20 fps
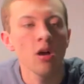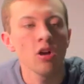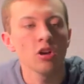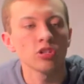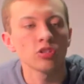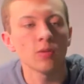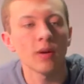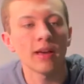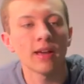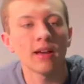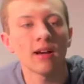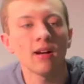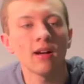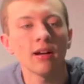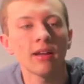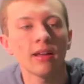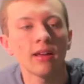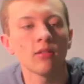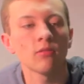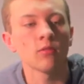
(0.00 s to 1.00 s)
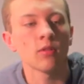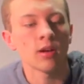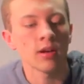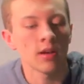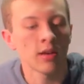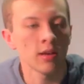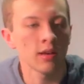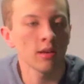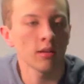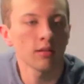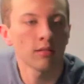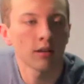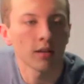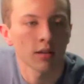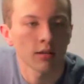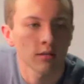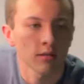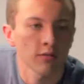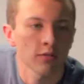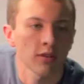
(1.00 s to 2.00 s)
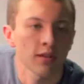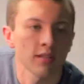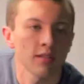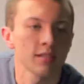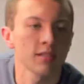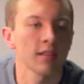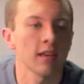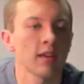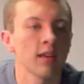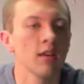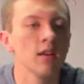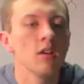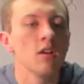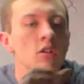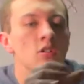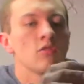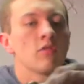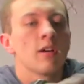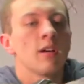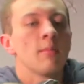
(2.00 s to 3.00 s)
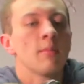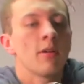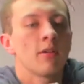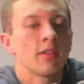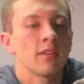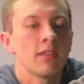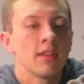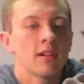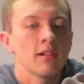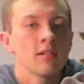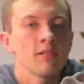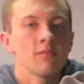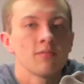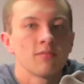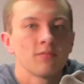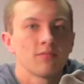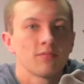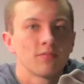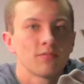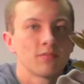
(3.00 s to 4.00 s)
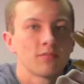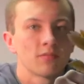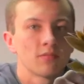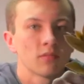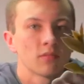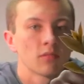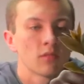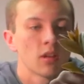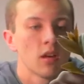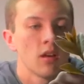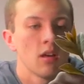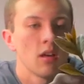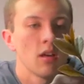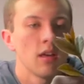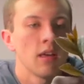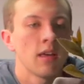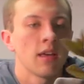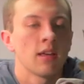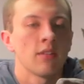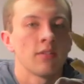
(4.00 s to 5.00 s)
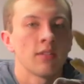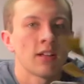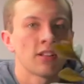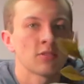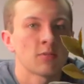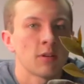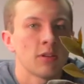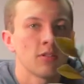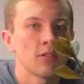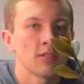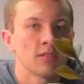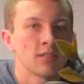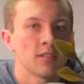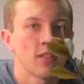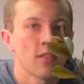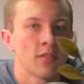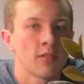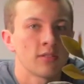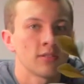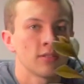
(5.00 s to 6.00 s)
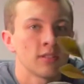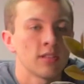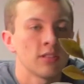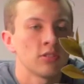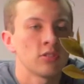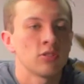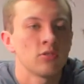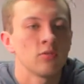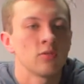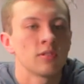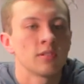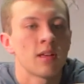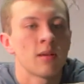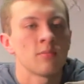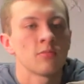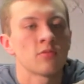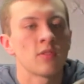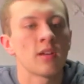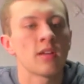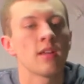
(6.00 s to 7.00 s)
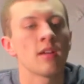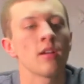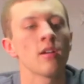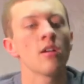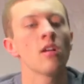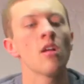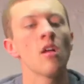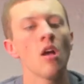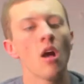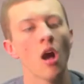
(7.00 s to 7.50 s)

So I cut it right, I don't know if you could see it, right about here. And that's why you can see that there's these two stems right here.